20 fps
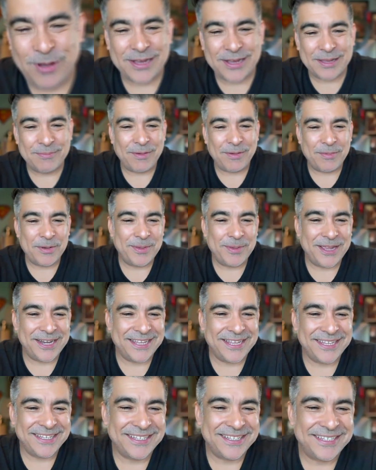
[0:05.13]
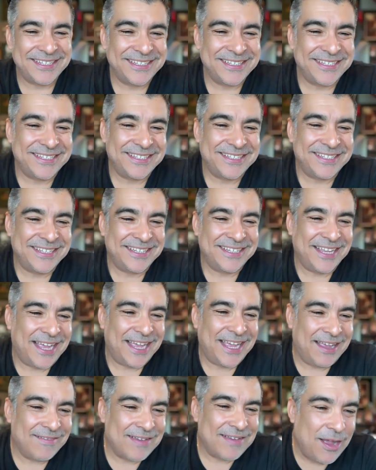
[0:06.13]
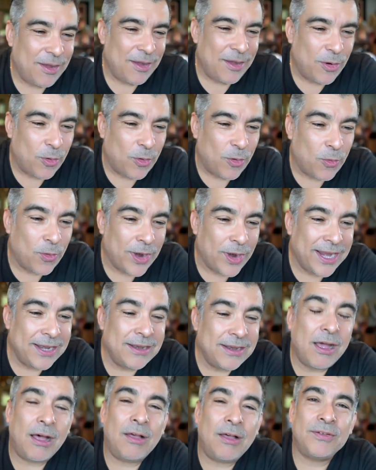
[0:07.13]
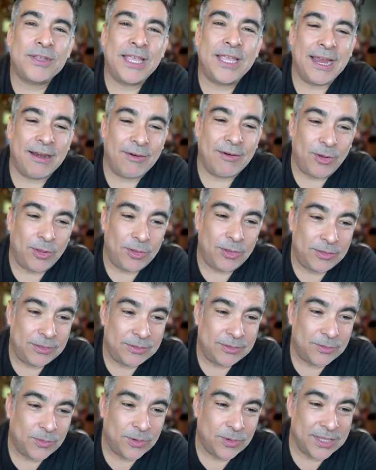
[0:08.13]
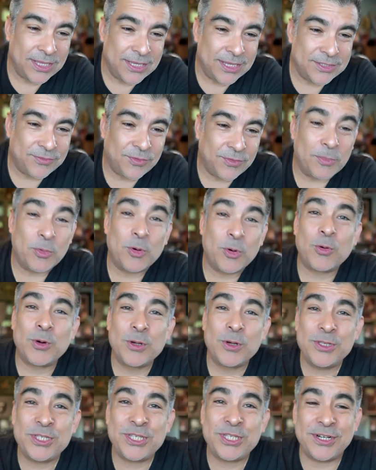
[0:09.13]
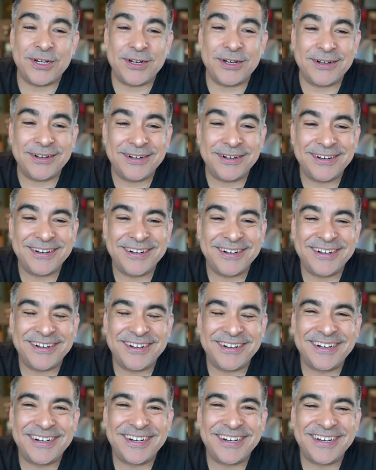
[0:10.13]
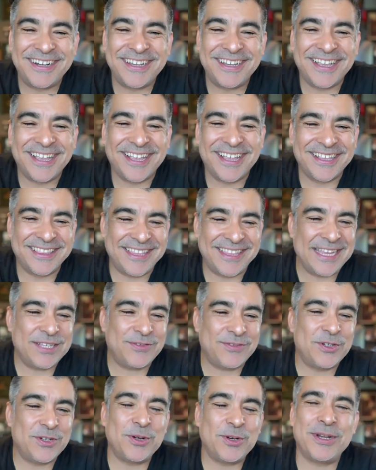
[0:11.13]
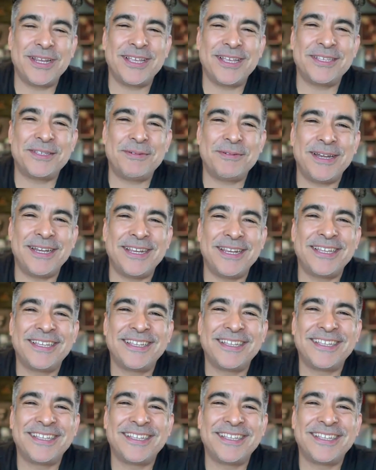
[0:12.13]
Welcome, everybody. I've got Randolph Carroll with us from Rooster. Thanks for joining us, Randy.